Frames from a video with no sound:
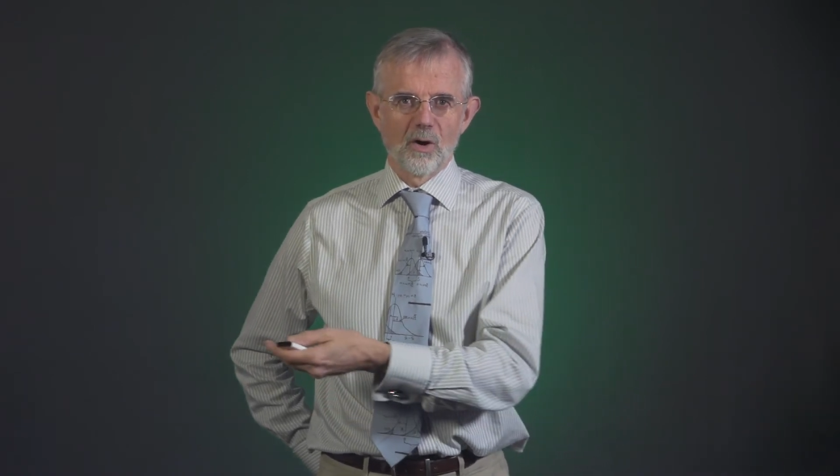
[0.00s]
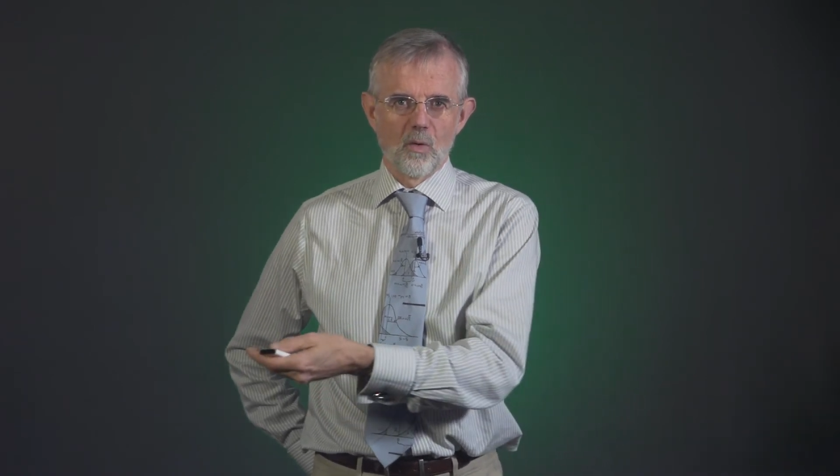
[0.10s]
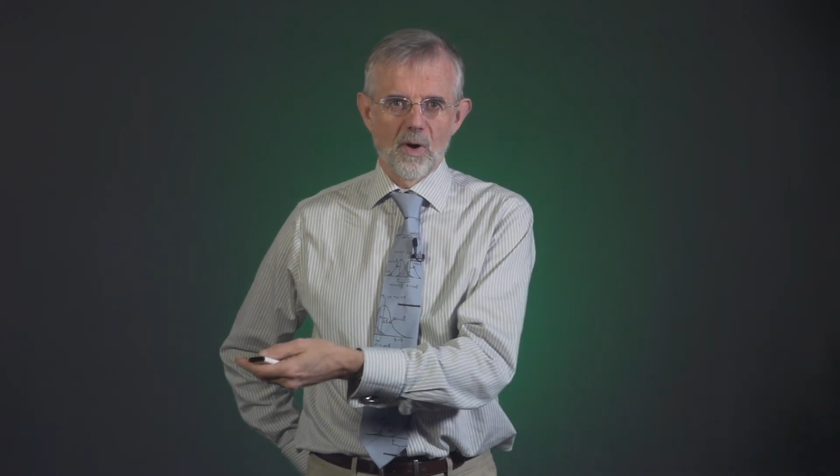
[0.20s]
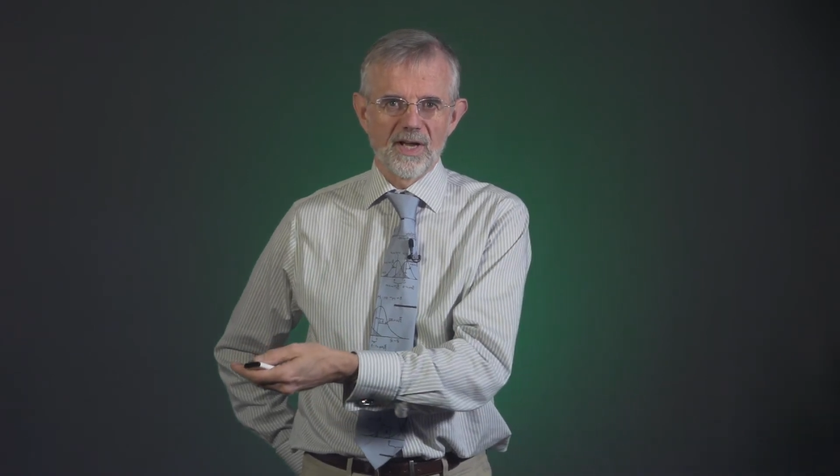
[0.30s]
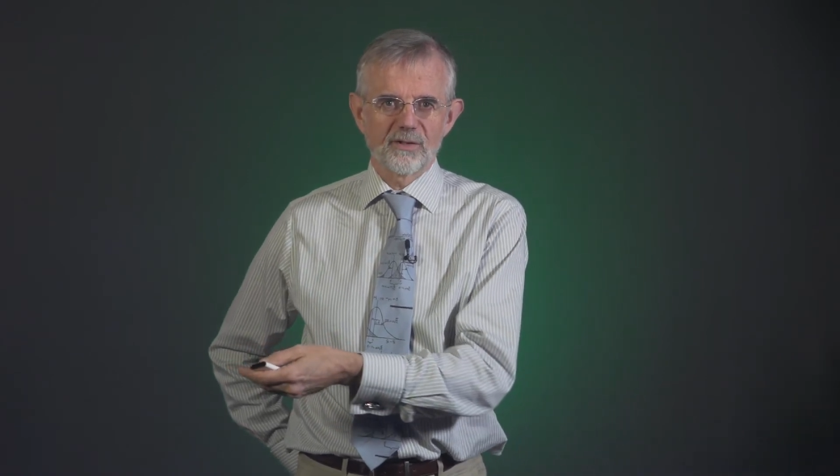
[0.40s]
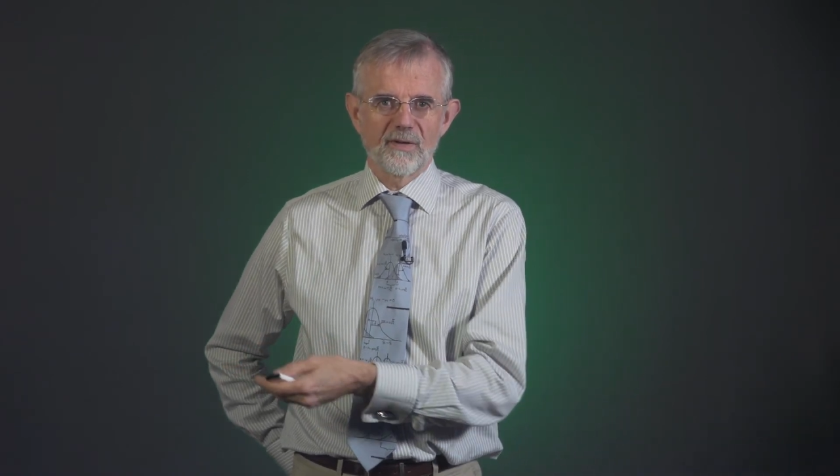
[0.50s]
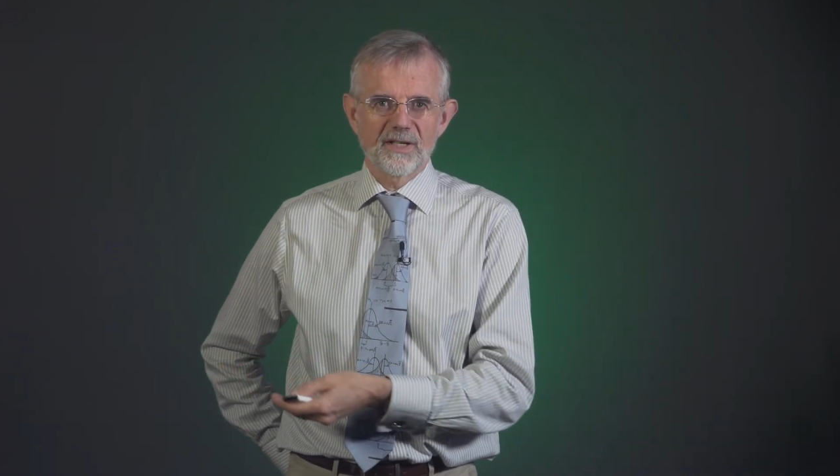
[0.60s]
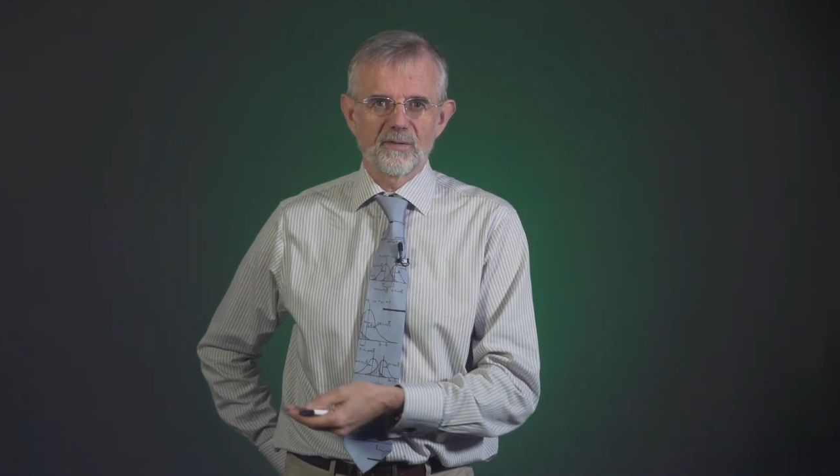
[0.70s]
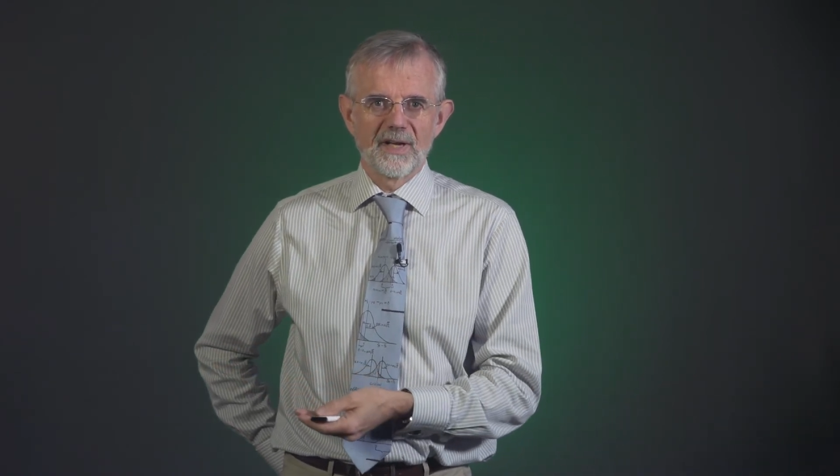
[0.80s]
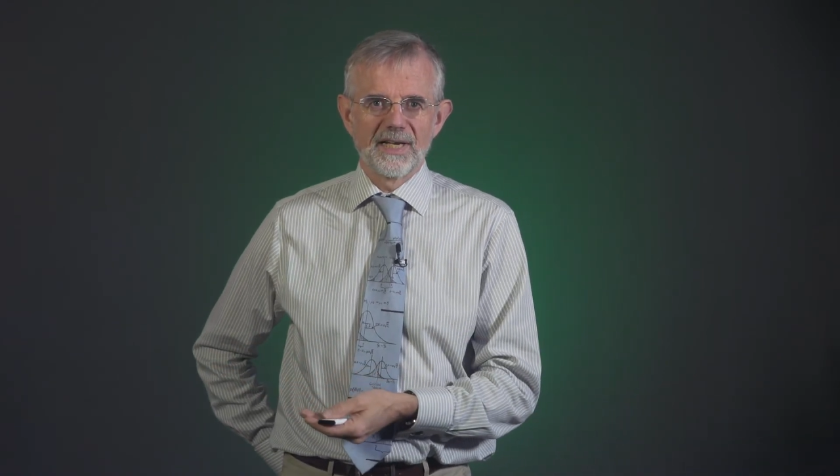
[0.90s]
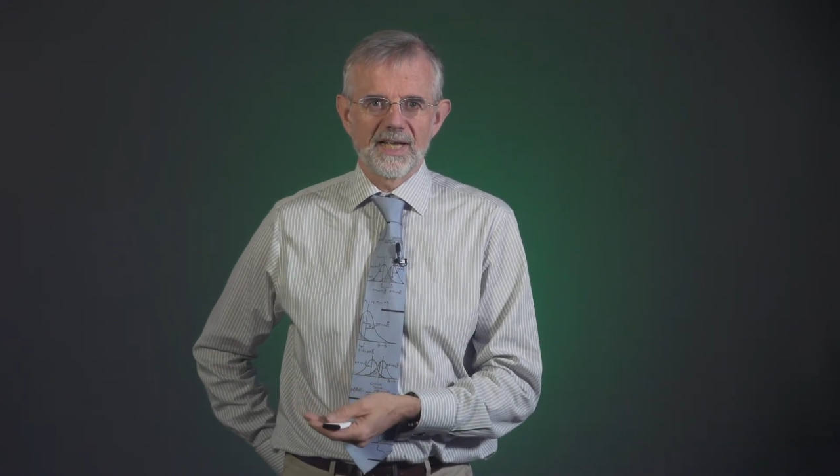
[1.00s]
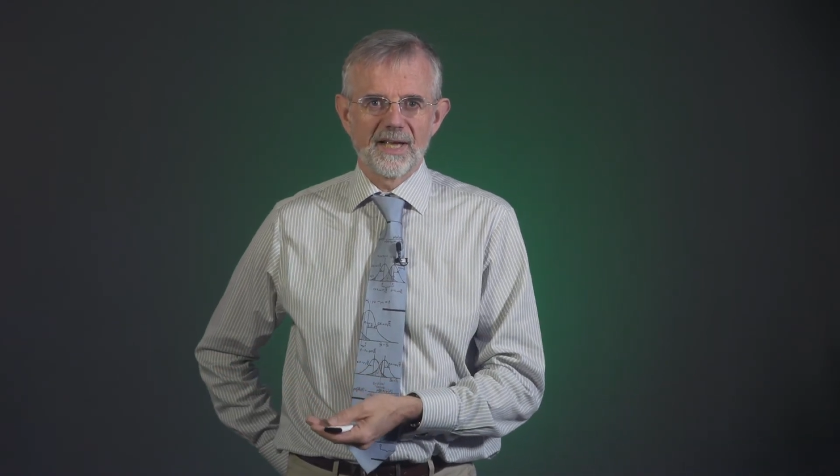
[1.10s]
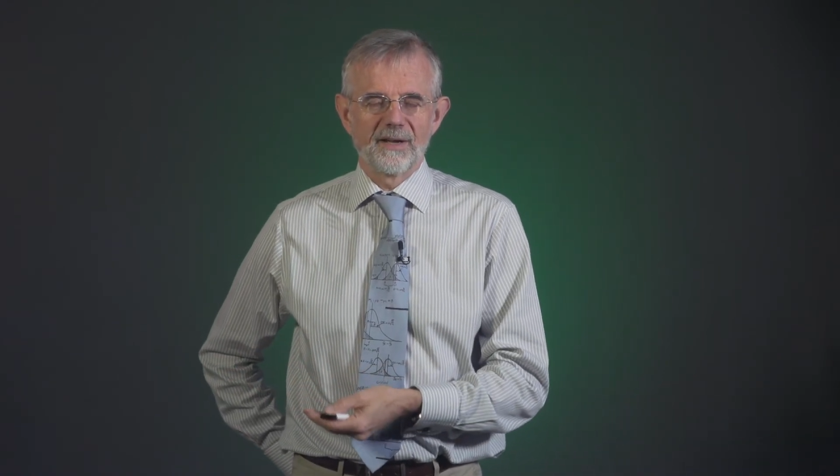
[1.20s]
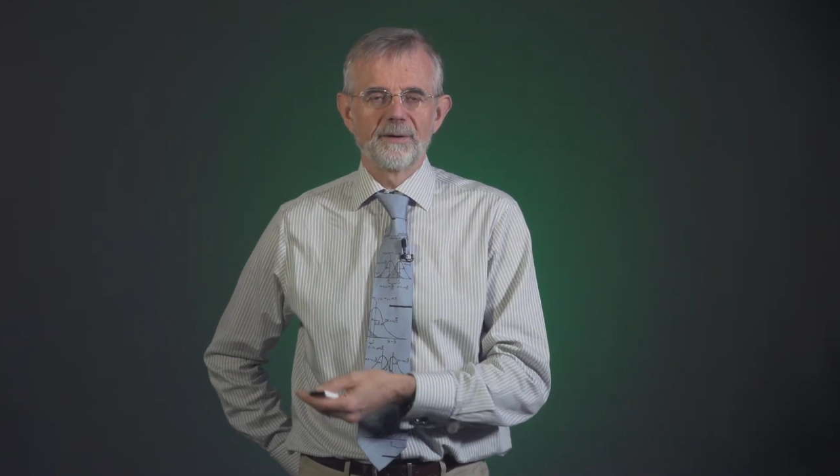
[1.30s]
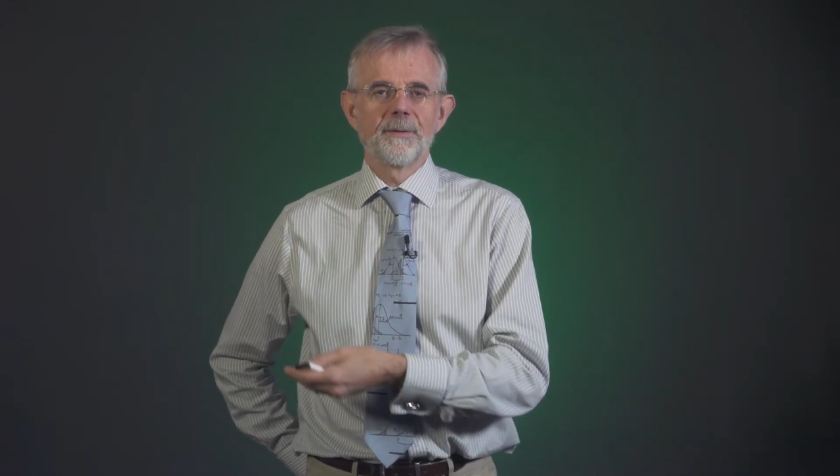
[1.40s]
or why is FACTS failing
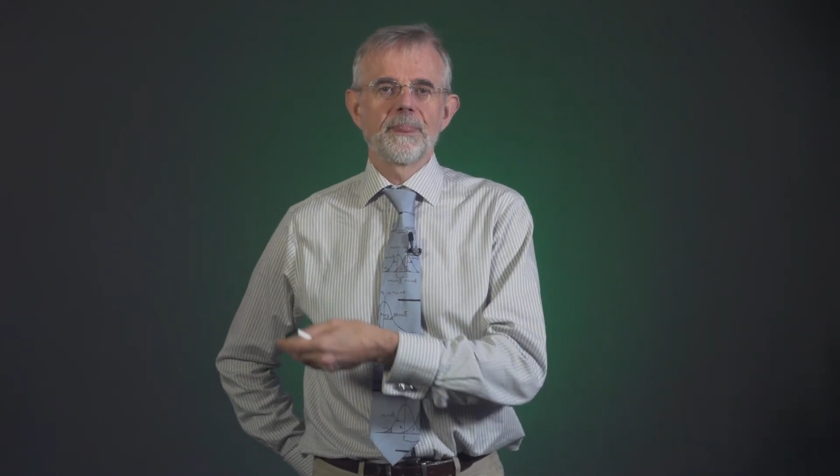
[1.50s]
here,